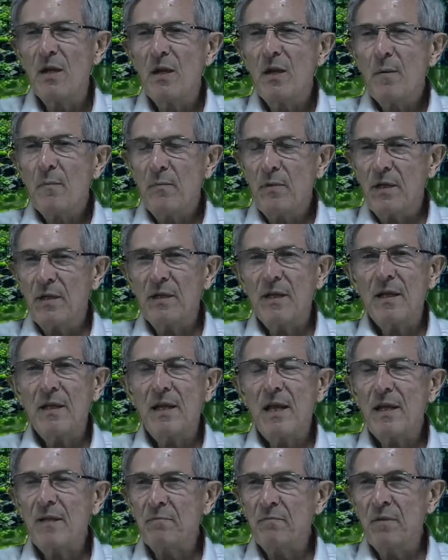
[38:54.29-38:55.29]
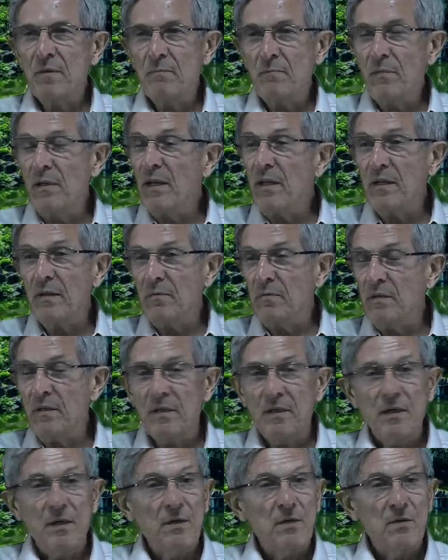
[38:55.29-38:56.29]
Right. But he had had many
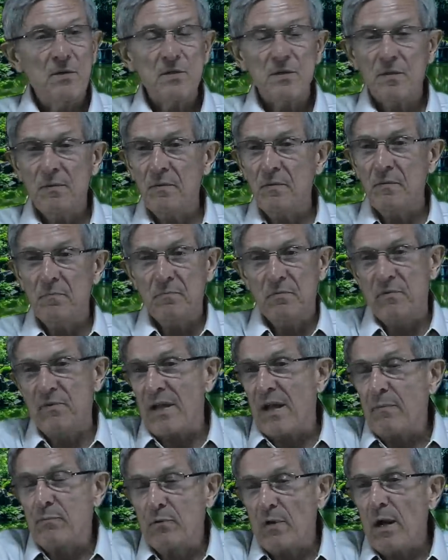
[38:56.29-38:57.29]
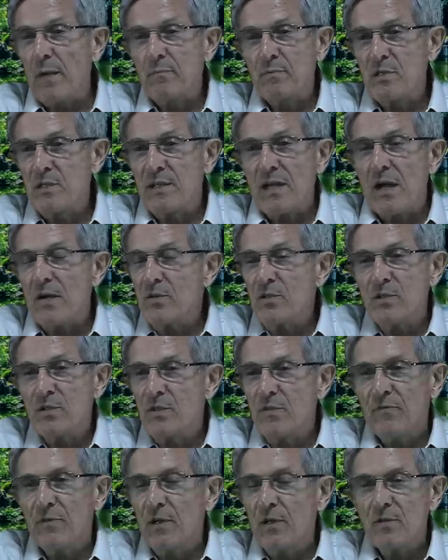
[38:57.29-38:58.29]
years, uh, perhaps thousands
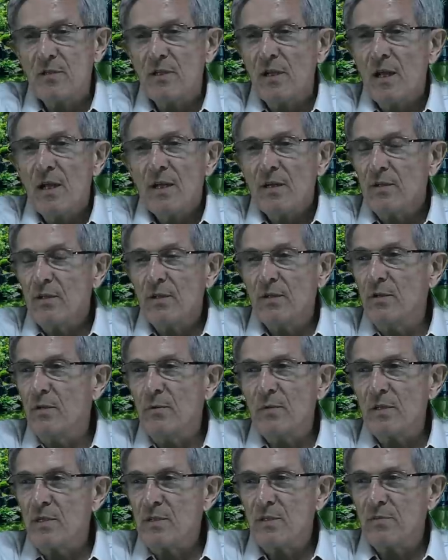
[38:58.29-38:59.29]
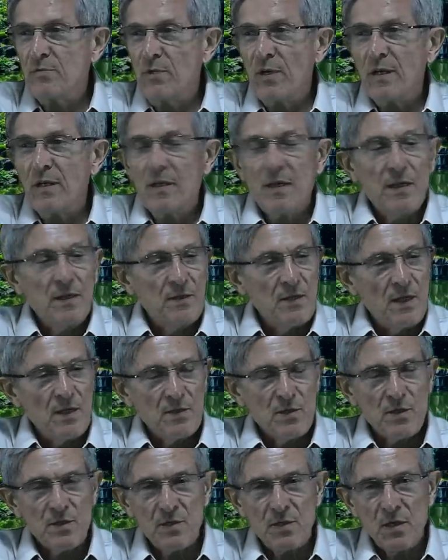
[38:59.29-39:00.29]
of years, to do his trick and, and
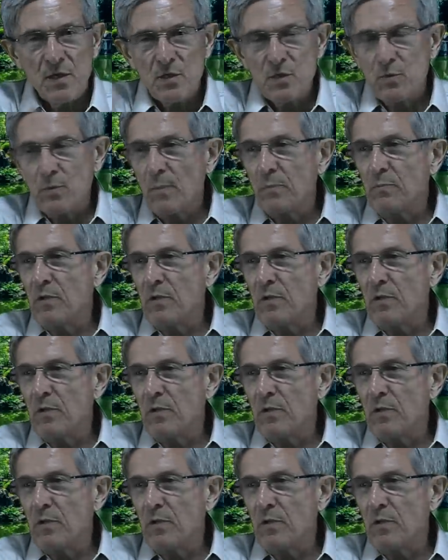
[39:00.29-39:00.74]
swept.